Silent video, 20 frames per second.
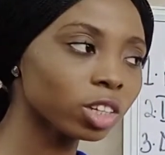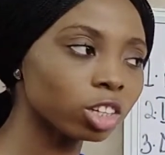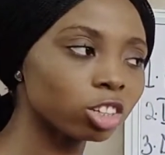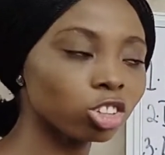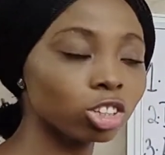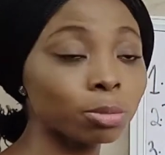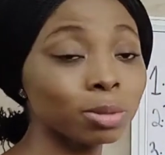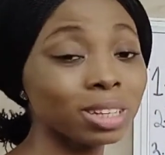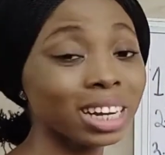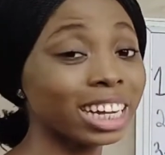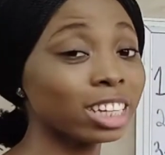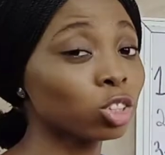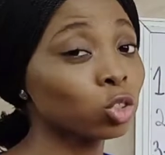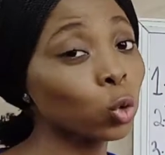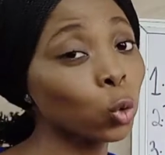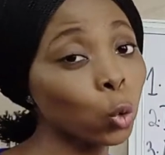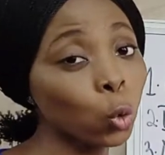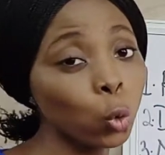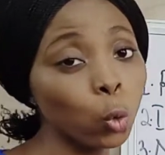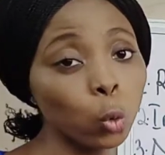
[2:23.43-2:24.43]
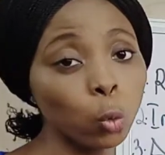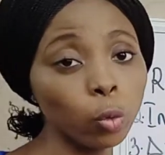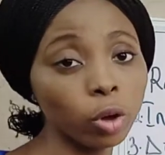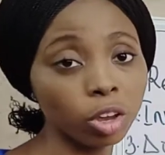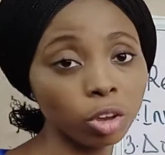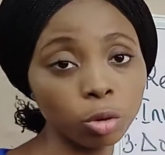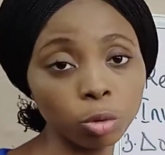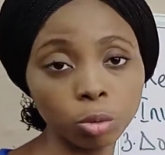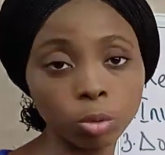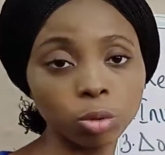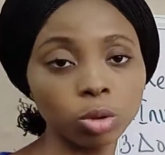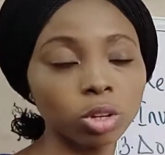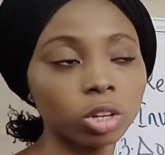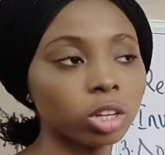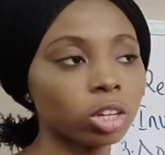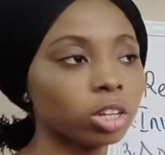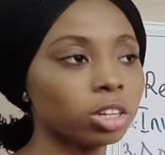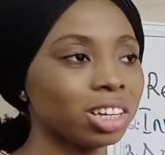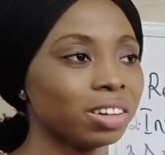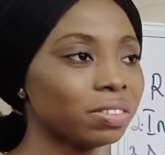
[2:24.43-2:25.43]
something that is cool with you.
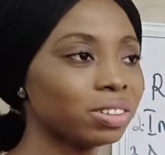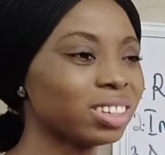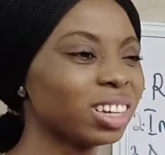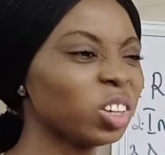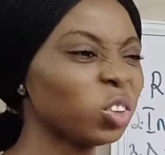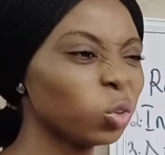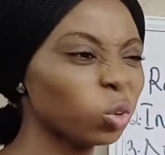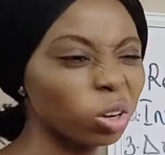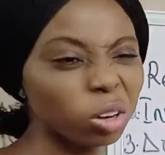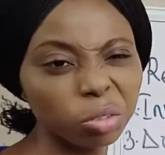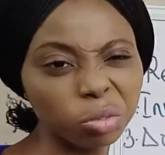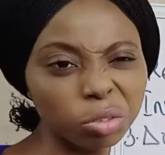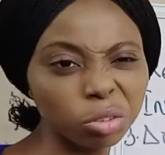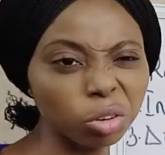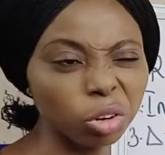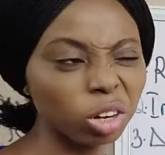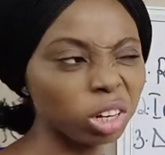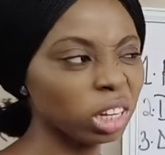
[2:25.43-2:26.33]
If it's a novel,